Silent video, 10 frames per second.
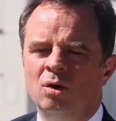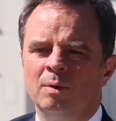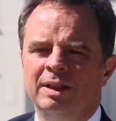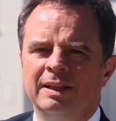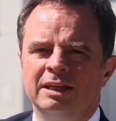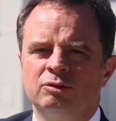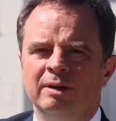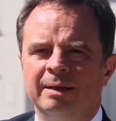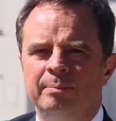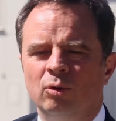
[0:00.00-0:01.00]
Well, that's
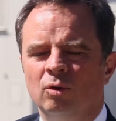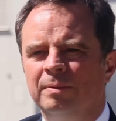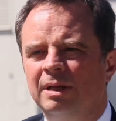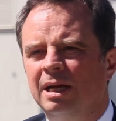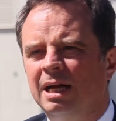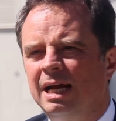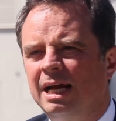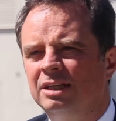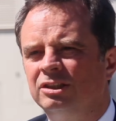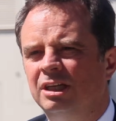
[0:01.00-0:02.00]
really important. But
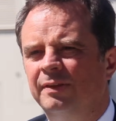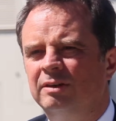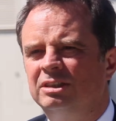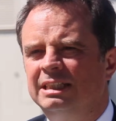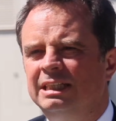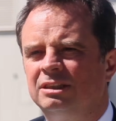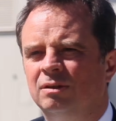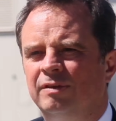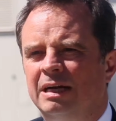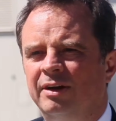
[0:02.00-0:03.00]
as you know, there's
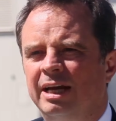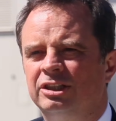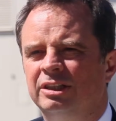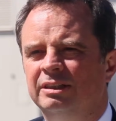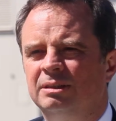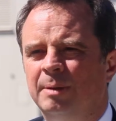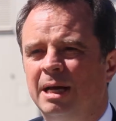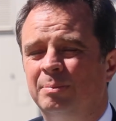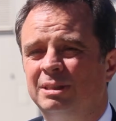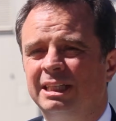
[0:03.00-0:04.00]
seasonal variation in
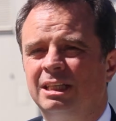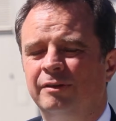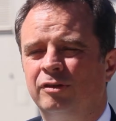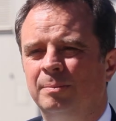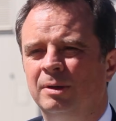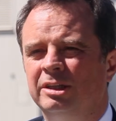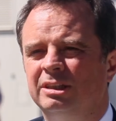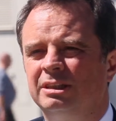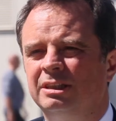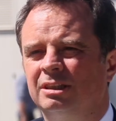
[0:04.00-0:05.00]
demand, particularly for
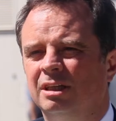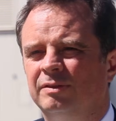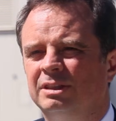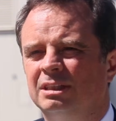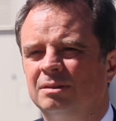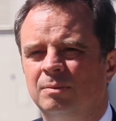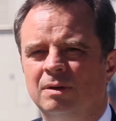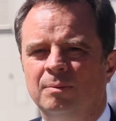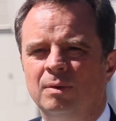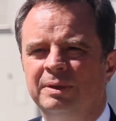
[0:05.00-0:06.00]
emergency services,
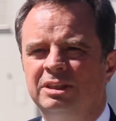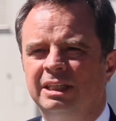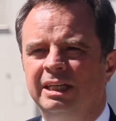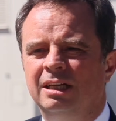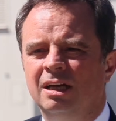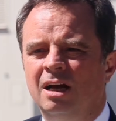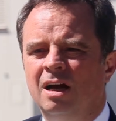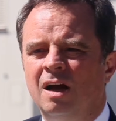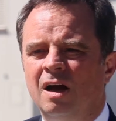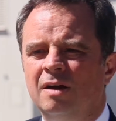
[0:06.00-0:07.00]
and what we see
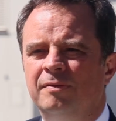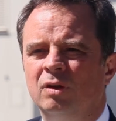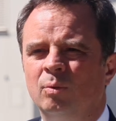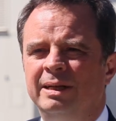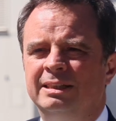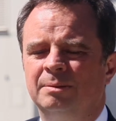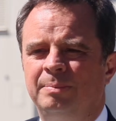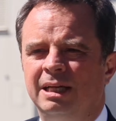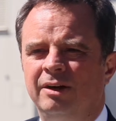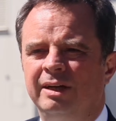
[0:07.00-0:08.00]
over the winter
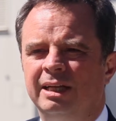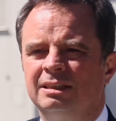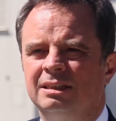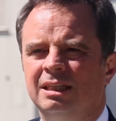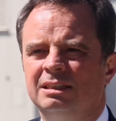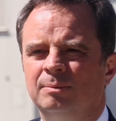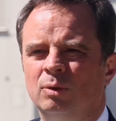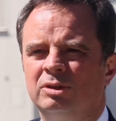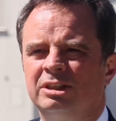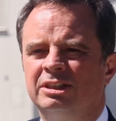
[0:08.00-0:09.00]
period is a
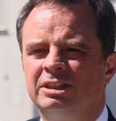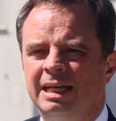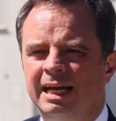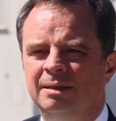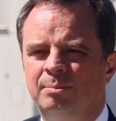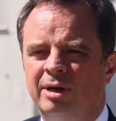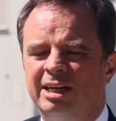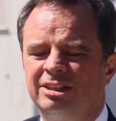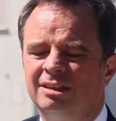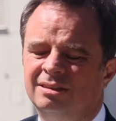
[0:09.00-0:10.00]
more sustained
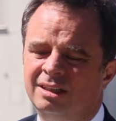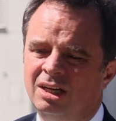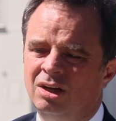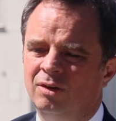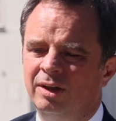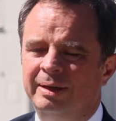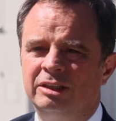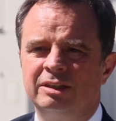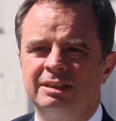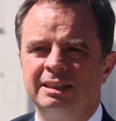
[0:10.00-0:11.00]
pressure. Although
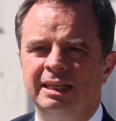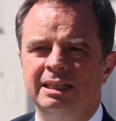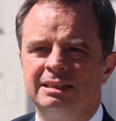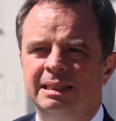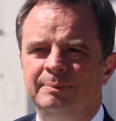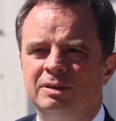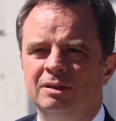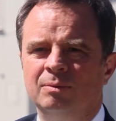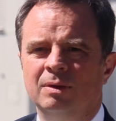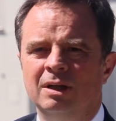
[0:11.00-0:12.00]
interestingly, it seems
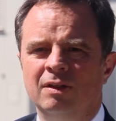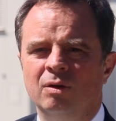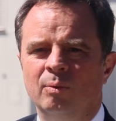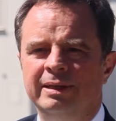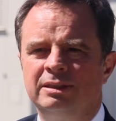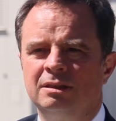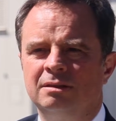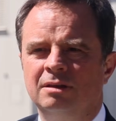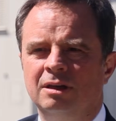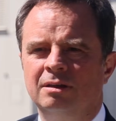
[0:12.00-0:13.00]
that winter
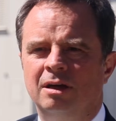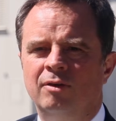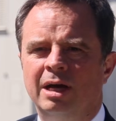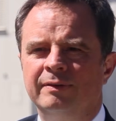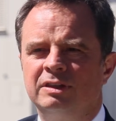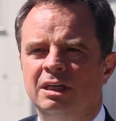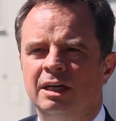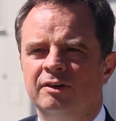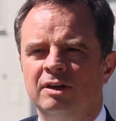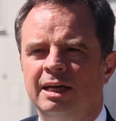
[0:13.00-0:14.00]
arrives
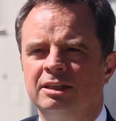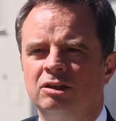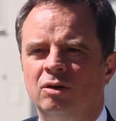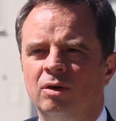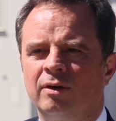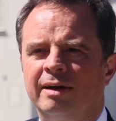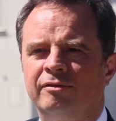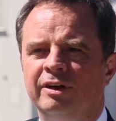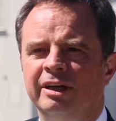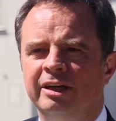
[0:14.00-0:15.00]
earlier and lasts longer
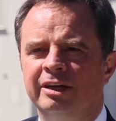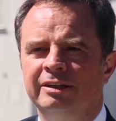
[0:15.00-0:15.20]
every year.